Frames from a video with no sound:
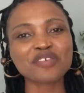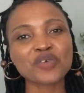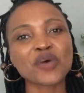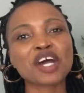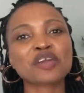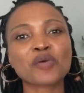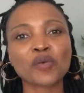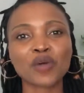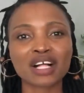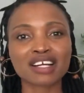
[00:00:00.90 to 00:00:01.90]
everyone,
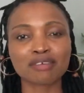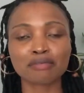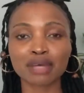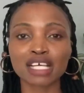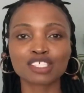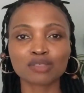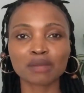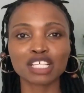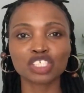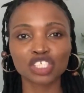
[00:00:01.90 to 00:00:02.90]
welcome back to
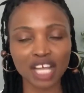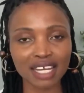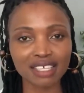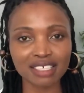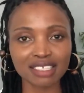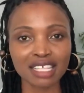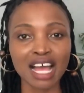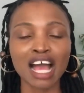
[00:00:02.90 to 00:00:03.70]
my channel.